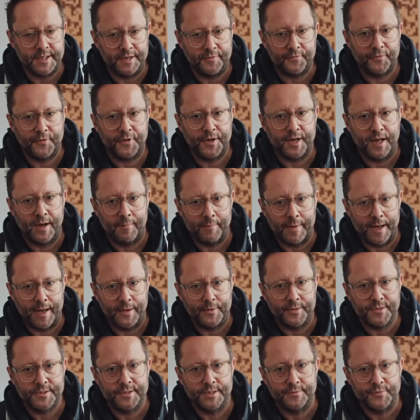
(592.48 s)
different
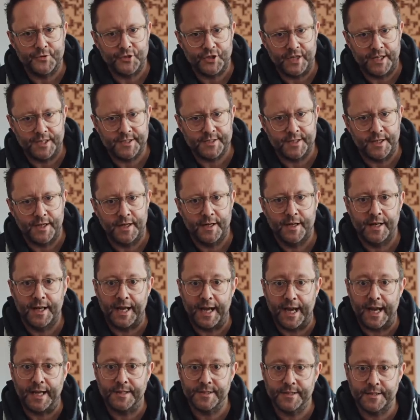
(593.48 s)
amounts of jitter
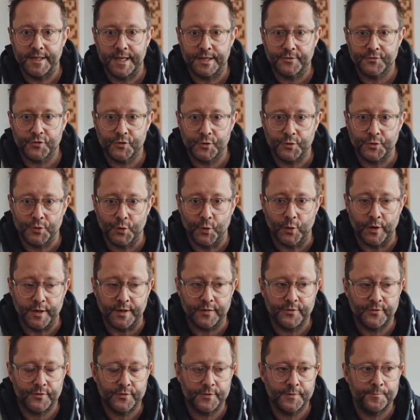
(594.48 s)
and electrical
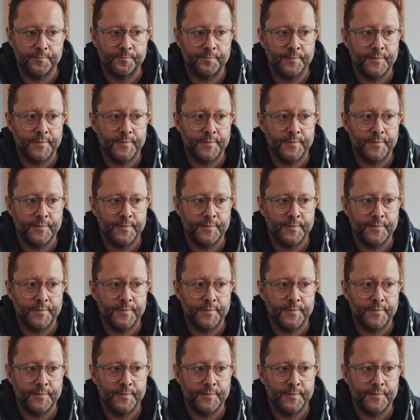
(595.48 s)
noise,